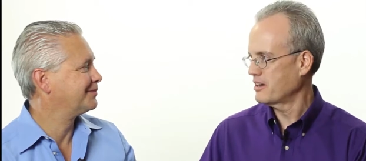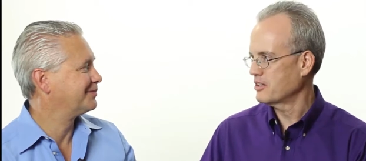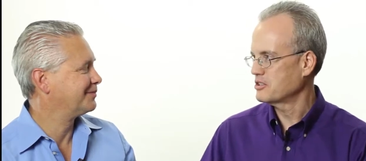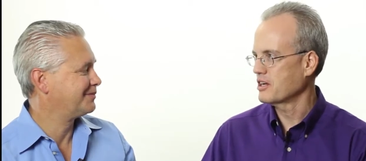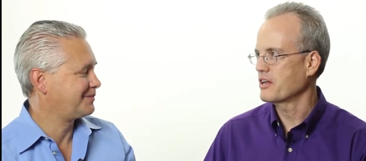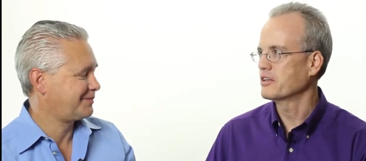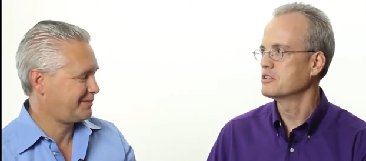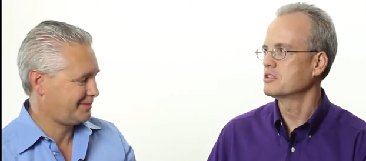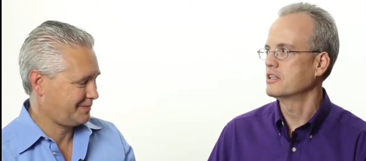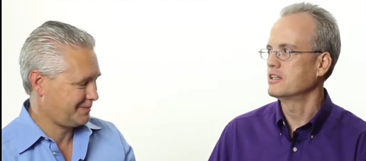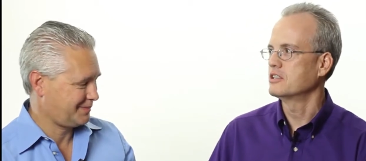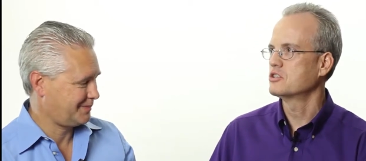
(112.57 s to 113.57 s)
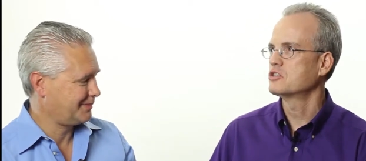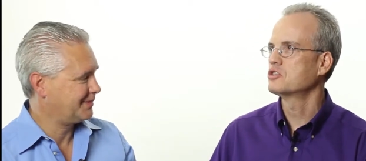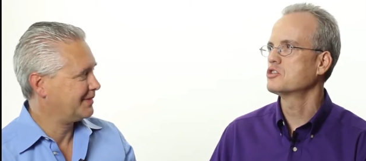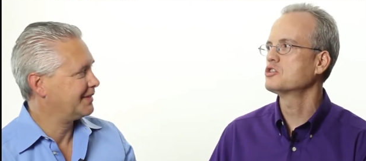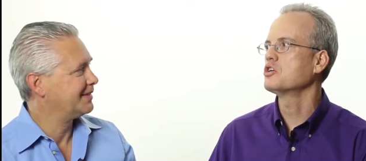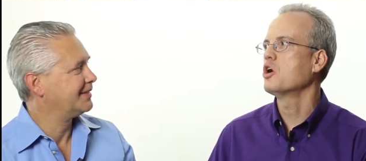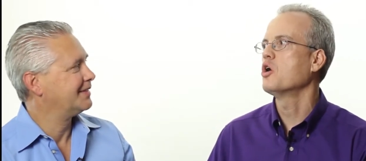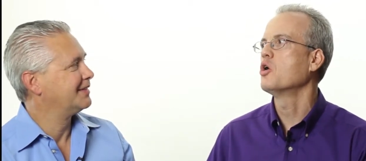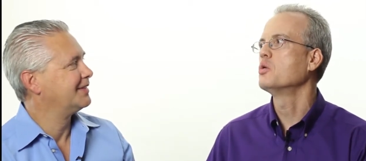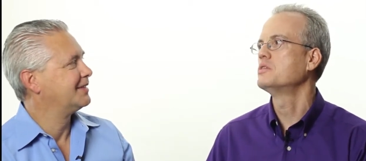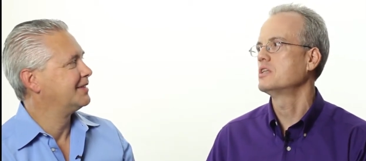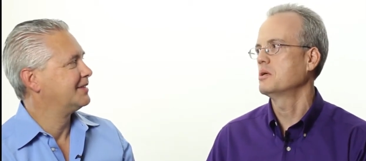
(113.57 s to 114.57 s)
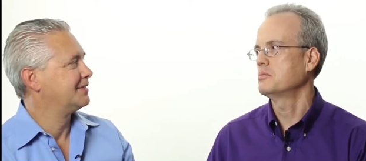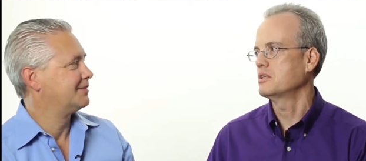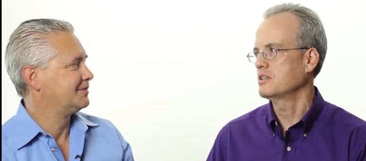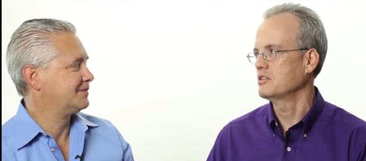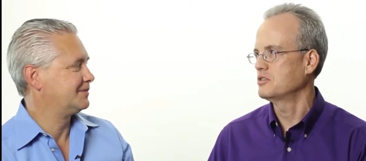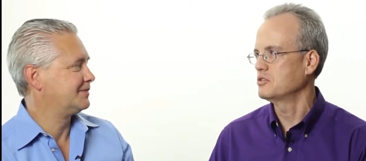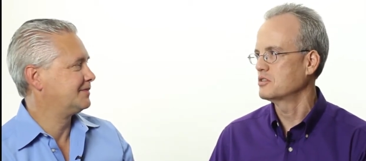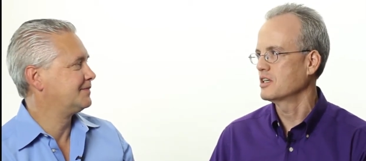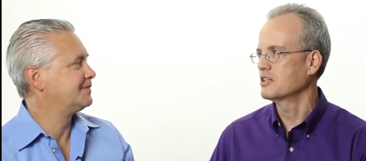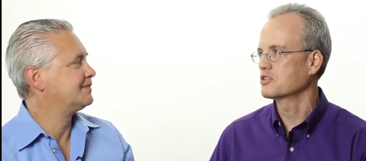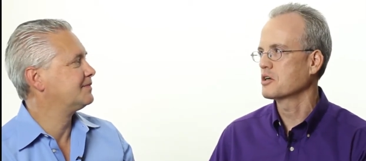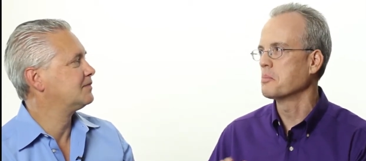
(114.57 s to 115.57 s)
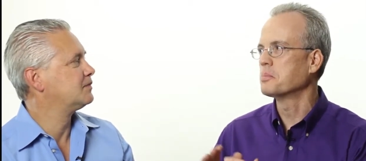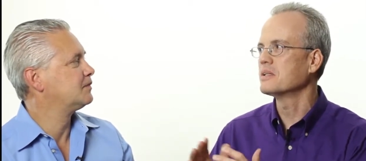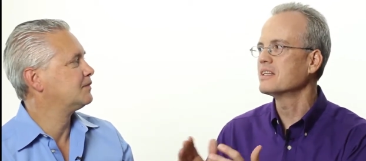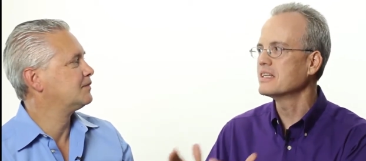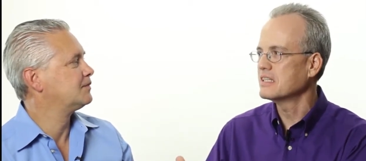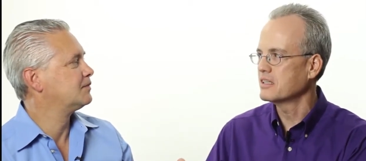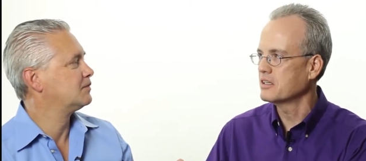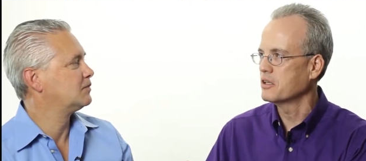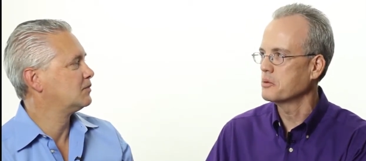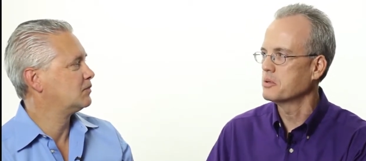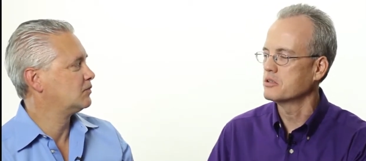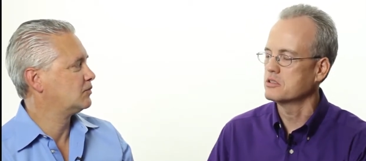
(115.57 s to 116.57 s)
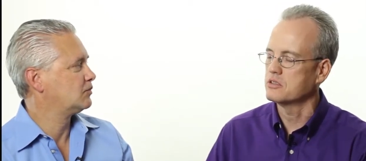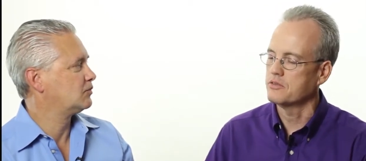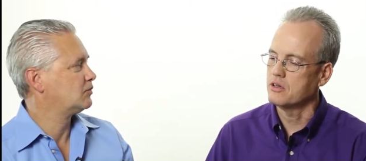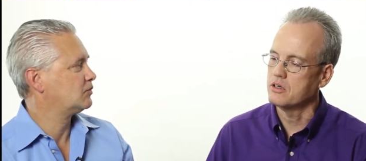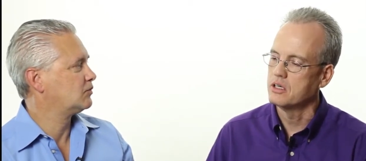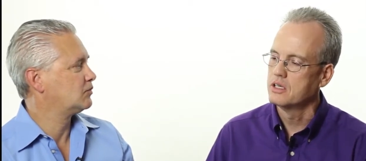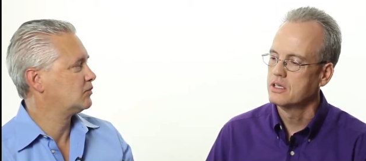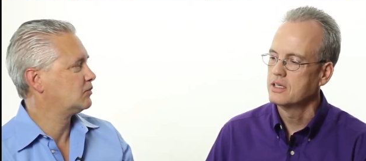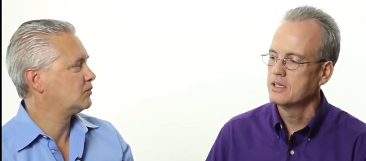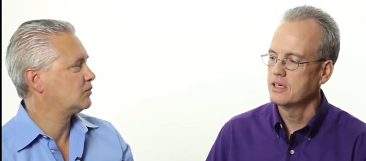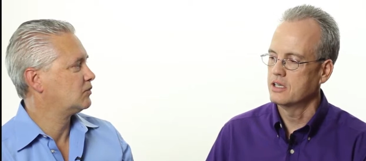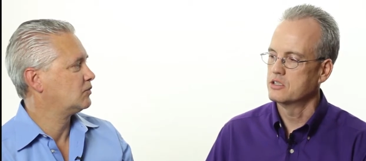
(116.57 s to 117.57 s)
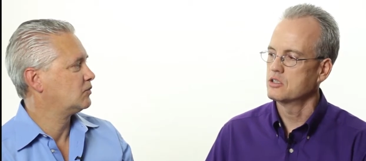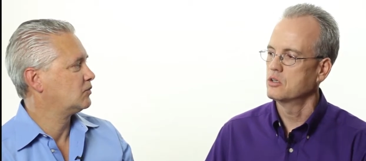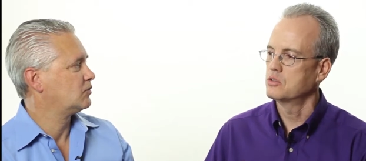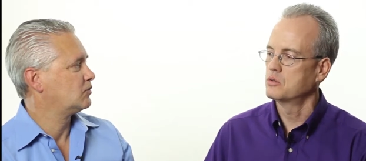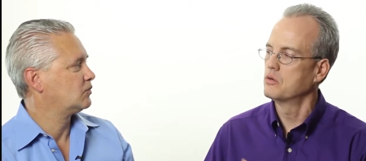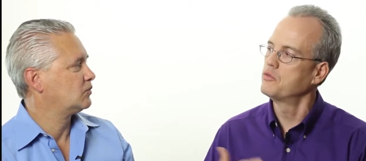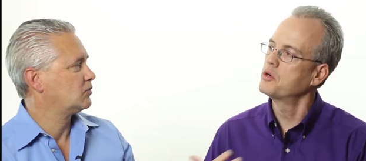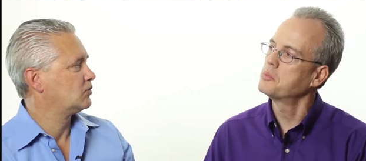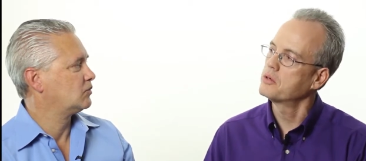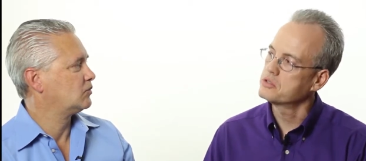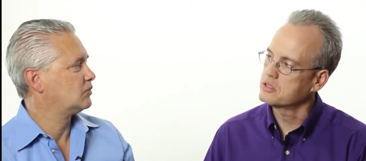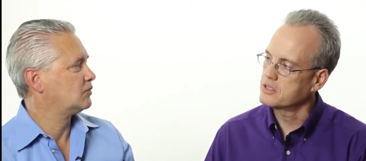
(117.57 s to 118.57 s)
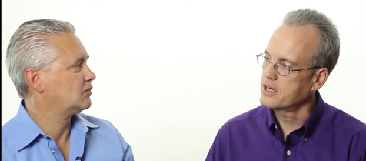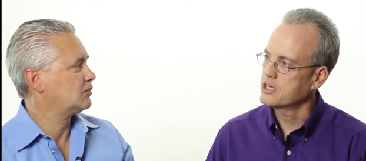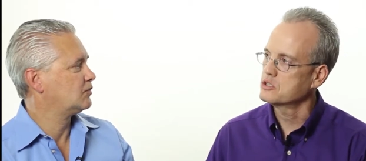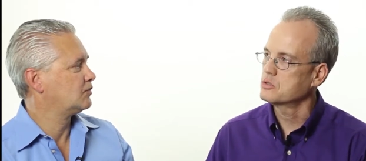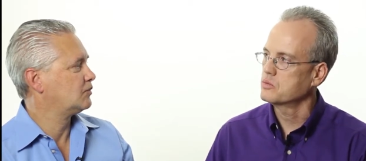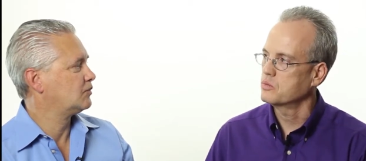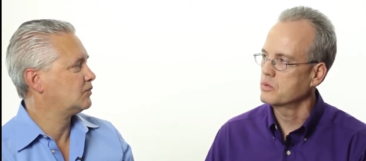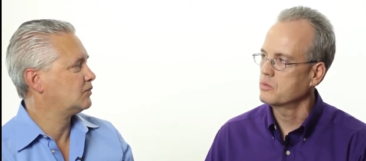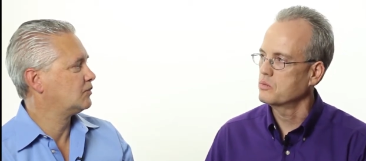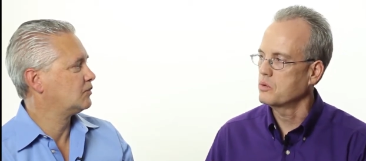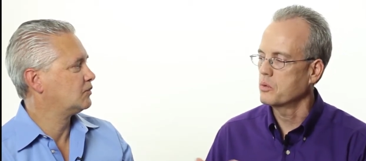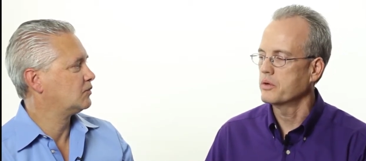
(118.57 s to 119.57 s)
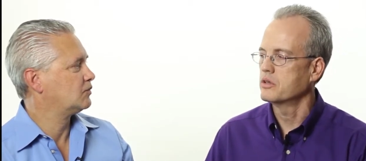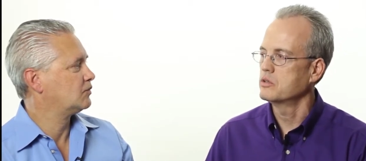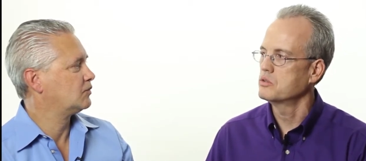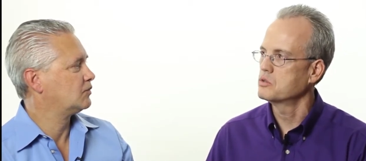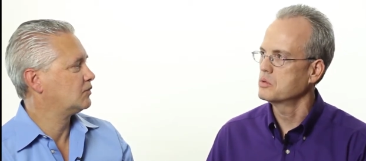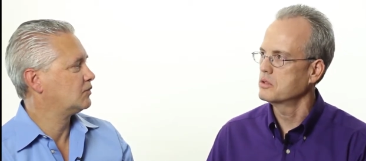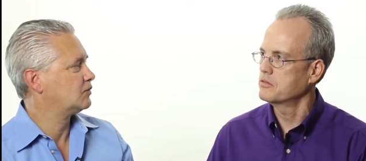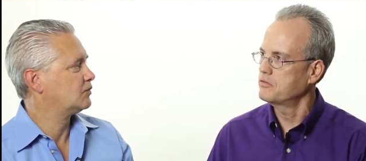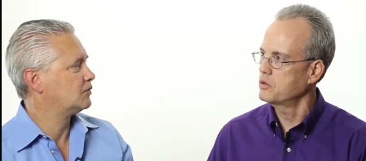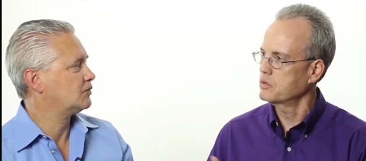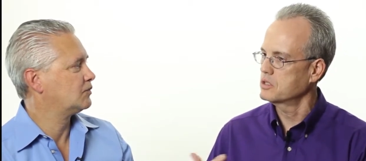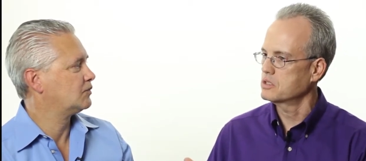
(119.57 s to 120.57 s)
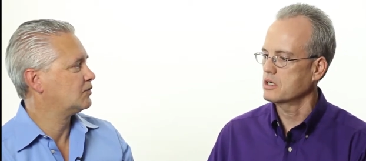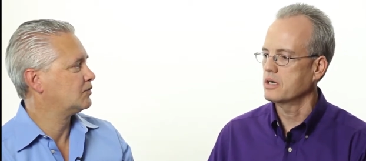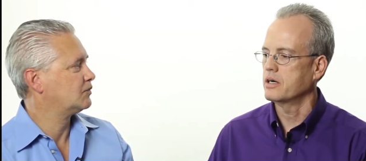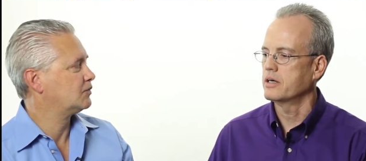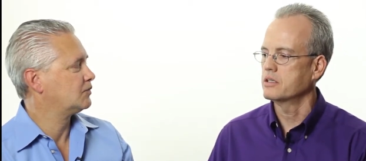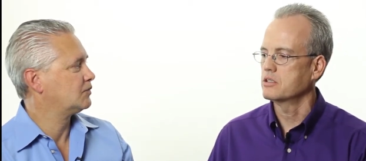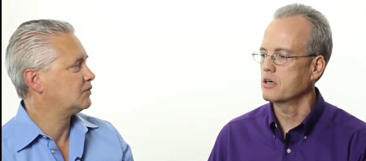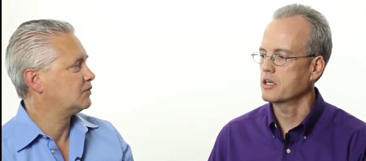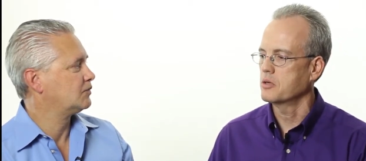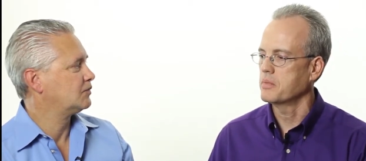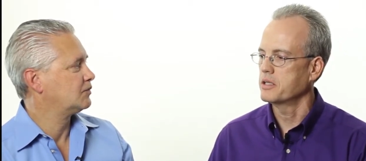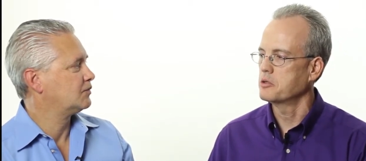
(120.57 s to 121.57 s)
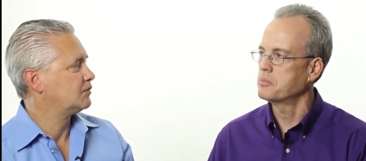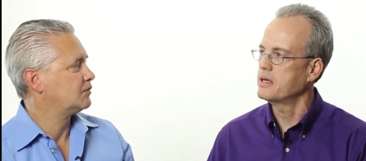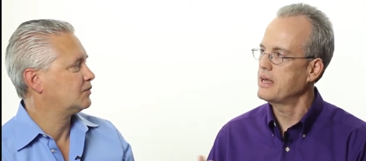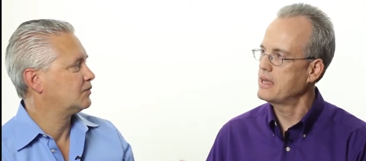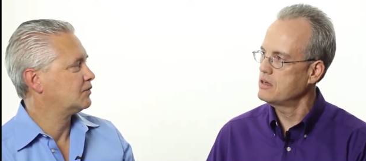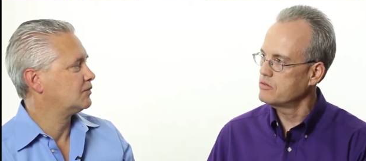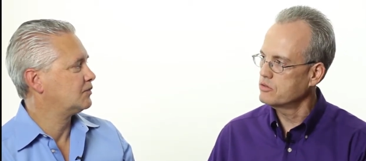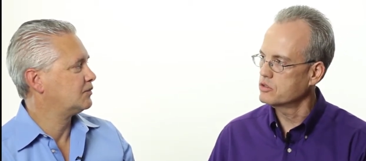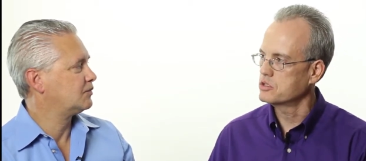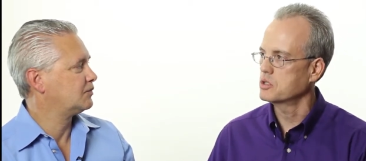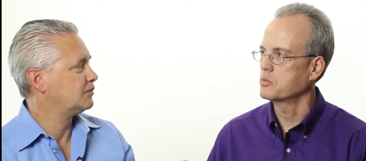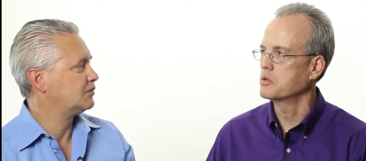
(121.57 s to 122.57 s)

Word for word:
Speaker 1: kind of challenge. And it's so tempting to say it's completely the other person's fault. And so, to avoid personal attacks, what we want to do is really focus on talking about the behaviors that